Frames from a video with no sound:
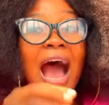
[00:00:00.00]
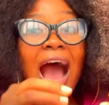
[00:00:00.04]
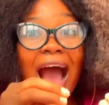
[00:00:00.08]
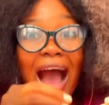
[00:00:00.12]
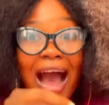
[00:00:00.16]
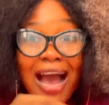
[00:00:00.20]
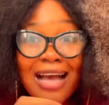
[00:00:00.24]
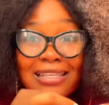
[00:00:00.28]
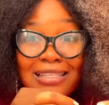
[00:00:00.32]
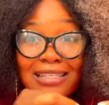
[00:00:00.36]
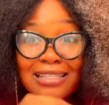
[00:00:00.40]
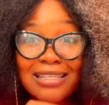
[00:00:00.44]

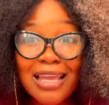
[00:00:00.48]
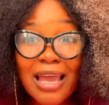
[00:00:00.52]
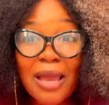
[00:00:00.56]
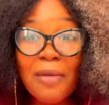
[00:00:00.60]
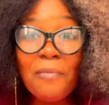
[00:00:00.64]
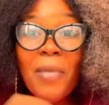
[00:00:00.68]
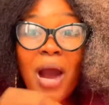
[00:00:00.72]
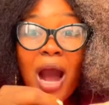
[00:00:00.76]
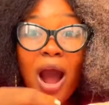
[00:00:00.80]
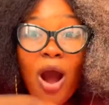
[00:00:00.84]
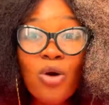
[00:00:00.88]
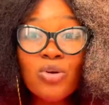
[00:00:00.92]
ask
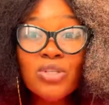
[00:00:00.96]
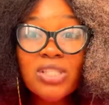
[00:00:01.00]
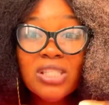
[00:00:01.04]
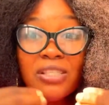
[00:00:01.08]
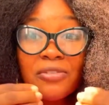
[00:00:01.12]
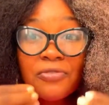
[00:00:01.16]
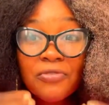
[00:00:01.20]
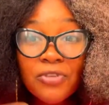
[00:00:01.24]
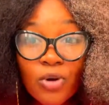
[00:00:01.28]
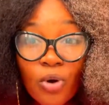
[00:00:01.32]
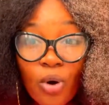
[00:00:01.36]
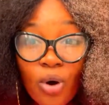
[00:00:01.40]
them how
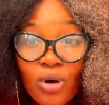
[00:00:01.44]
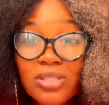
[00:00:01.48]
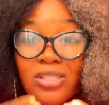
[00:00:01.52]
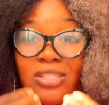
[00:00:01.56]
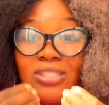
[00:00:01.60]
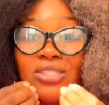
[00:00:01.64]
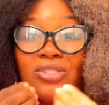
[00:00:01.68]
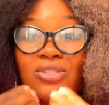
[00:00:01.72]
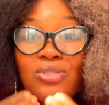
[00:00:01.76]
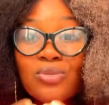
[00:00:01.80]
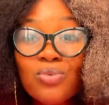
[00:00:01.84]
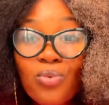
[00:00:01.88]
difficult
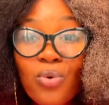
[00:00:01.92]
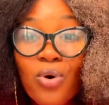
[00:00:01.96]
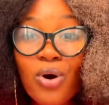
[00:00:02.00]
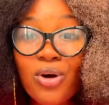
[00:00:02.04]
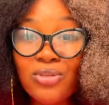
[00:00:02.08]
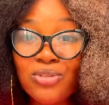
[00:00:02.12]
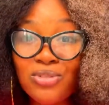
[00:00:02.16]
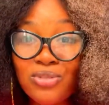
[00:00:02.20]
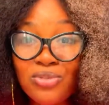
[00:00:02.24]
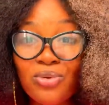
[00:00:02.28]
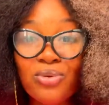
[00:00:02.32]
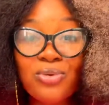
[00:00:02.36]
it
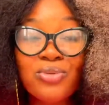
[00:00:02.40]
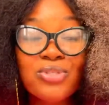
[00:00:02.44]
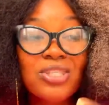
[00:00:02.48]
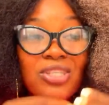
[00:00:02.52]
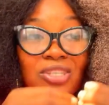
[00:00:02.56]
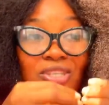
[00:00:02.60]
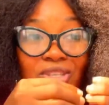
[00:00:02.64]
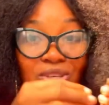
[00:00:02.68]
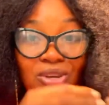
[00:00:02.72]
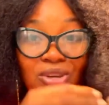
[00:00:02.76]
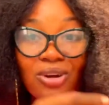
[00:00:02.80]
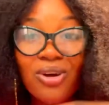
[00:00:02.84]
was to
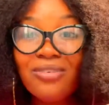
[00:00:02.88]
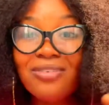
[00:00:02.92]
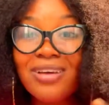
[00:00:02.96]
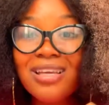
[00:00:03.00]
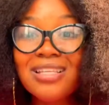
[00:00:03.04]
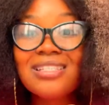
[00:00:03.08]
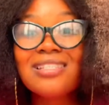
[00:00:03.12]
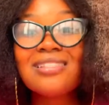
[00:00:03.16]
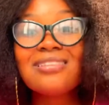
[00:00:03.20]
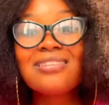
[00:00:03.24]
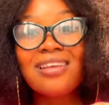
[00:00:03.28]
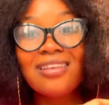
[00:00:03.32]
secure
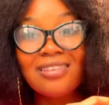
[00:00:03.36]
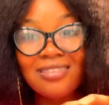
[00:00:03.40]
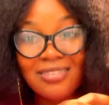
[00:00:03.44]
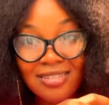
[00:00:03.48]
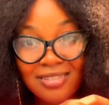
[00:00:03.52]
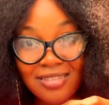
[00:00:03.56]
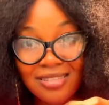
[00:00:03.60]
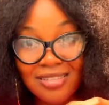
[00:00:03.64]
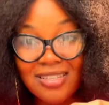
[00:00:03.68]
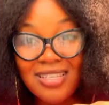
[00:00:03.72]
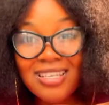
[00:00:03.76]
residency